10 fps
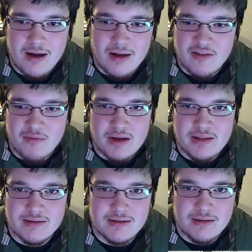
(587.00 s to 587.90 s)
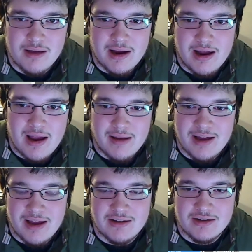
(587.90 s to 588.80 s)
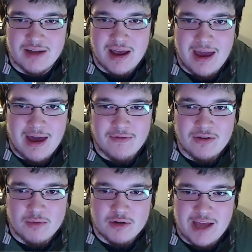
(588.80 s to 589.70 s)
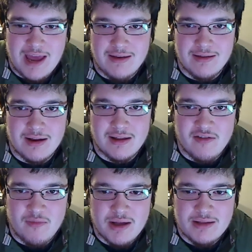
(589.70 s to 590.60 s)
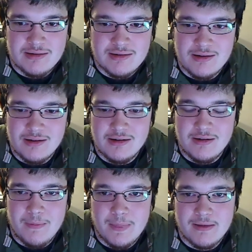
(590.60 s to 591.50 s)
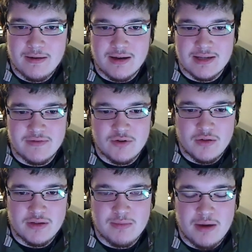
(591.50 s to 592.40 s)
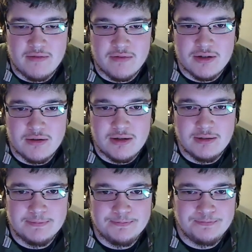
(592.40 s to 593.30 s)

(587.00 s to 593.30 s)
I love buttons. I have to pretend that I love buttons, because I've drawn this button for so long.